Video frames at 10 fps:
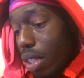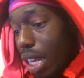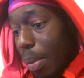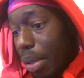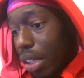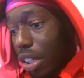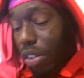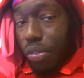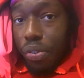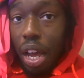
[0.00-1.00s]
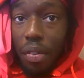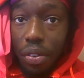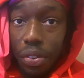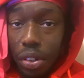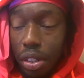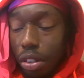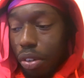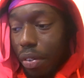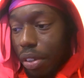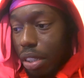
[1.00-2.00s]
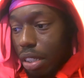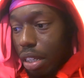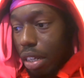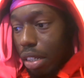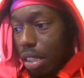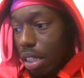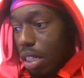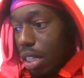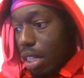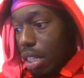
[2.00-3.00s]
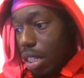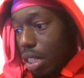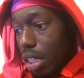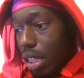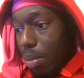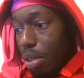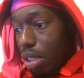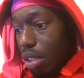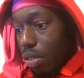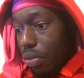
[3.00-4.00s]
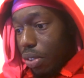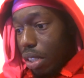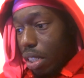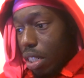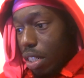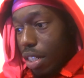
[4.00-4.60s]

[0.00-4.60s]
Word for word: I've been looking on Fiverr for graphic designers and I'm just not convinced.